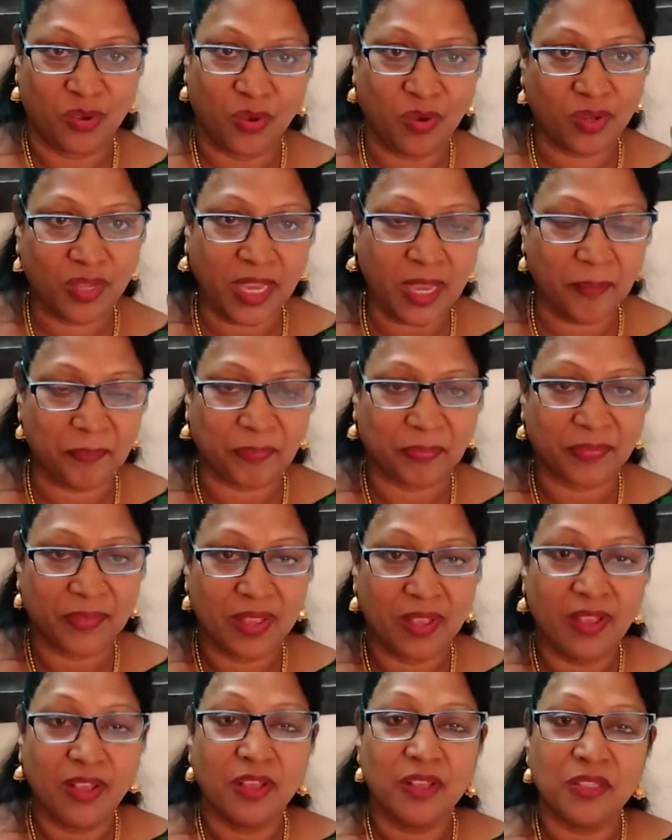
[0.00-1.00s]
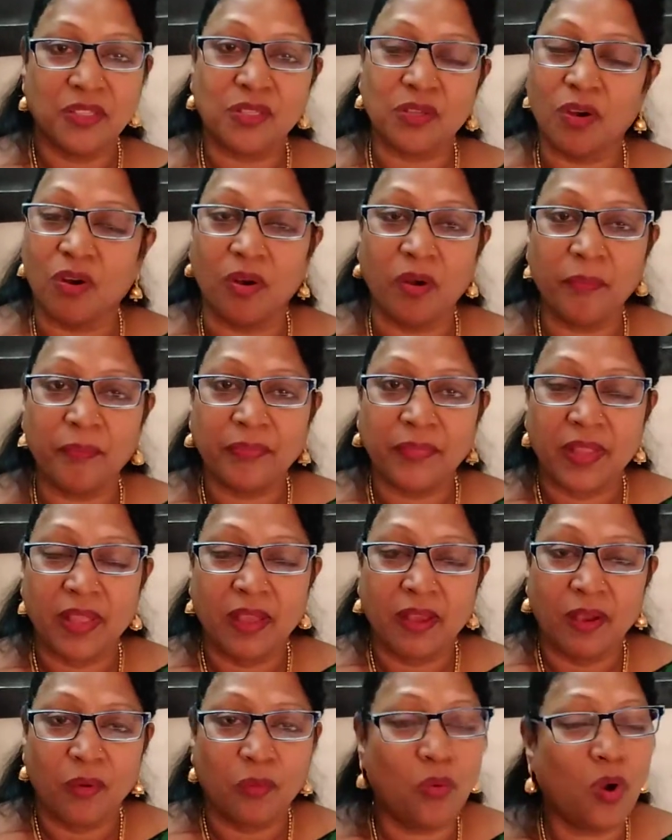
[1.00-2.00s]
Okay, so
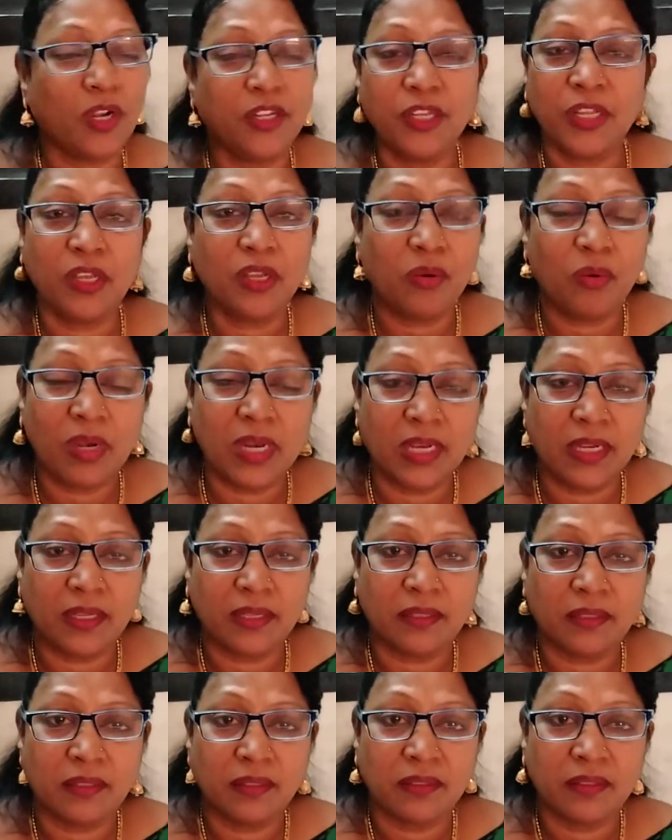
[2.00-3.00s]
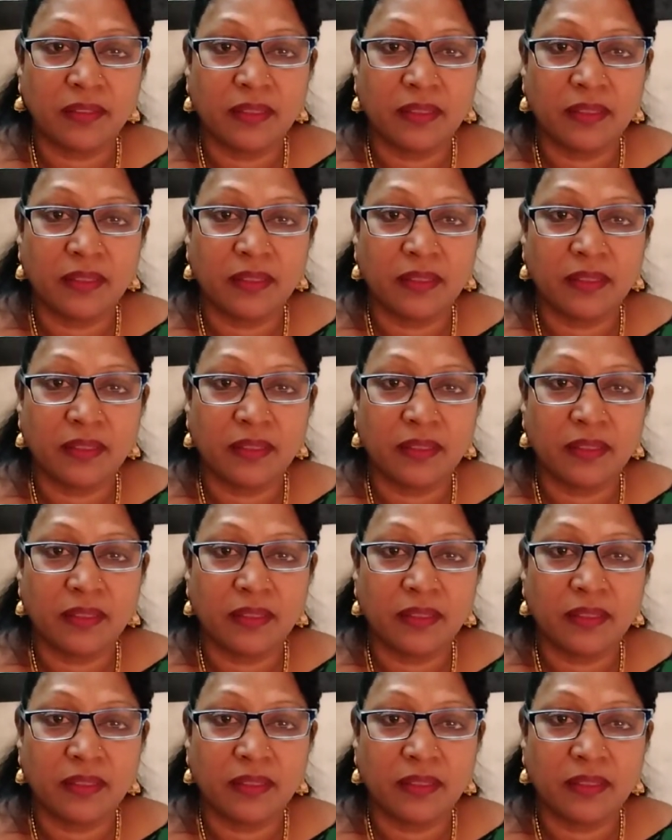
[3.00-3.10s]
what do you learn?